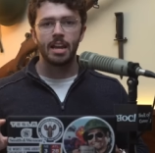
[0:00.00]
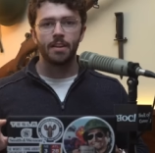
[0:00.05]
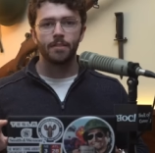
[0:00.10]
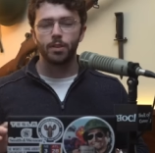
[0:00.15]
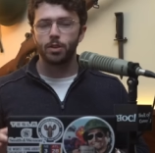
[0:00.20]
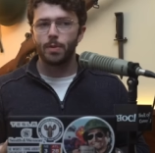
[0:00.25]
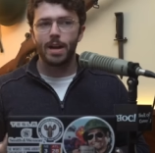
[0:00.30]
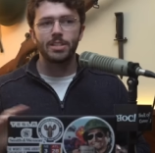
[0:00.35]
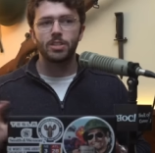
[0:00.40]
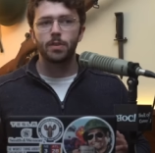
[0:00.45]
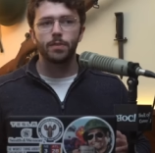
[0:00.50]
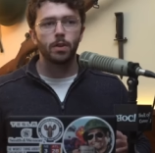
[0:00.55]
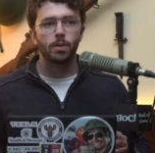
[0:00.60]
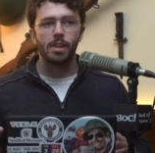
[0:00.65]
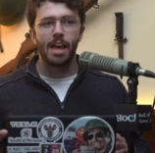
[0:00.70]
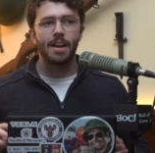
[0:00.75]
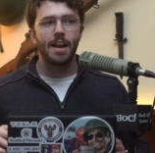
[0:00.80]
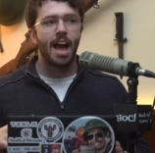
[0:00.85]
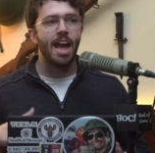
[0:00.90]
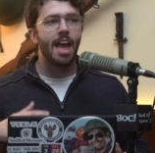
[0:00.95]
For the rest of your
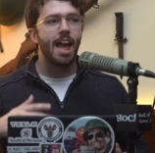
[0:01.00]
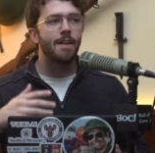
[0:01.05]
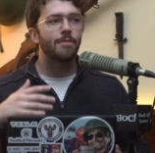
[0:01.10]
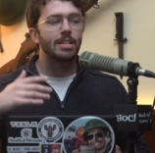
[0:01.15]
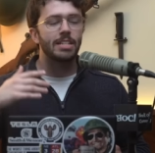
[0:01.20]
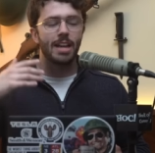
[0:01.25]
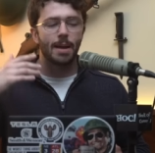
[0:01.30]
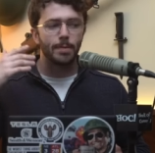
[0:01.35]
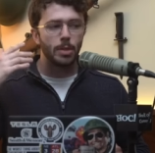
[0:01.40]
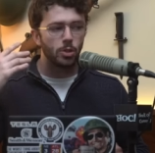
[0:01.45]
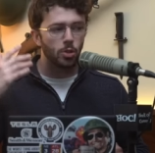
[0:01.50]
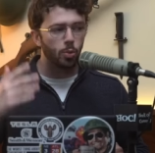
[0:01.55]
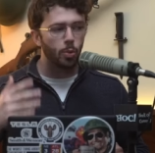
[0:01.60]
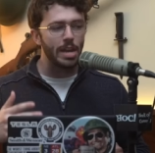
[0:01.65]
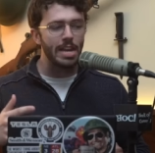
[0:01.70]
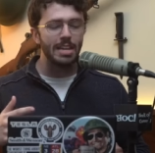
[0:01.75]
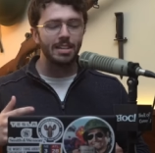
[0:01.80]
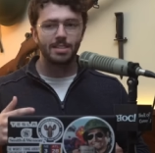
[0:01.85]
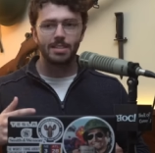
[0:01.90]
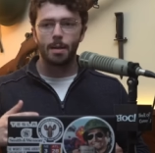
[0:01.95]
life, every time you
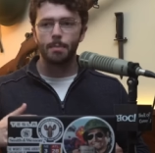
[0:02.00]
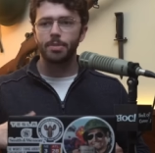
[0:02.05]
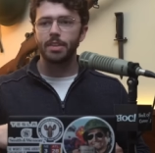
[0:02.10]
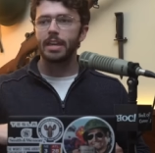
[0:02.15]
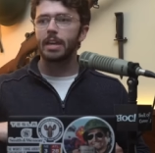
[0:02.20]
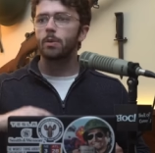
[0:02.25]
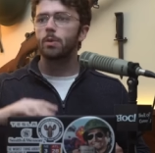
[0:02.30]
tweeted something,